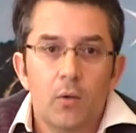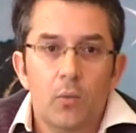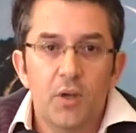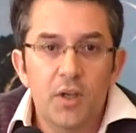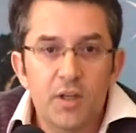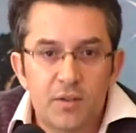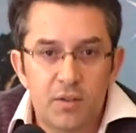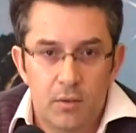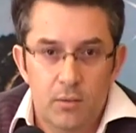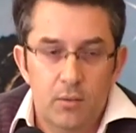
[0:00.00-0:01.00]
We need
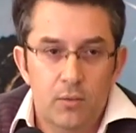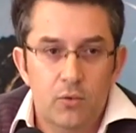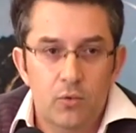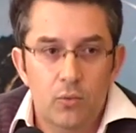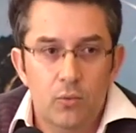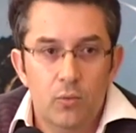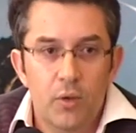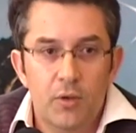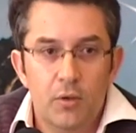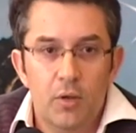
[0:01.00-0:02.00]
to
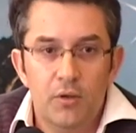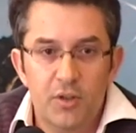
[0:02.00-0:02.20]
work on a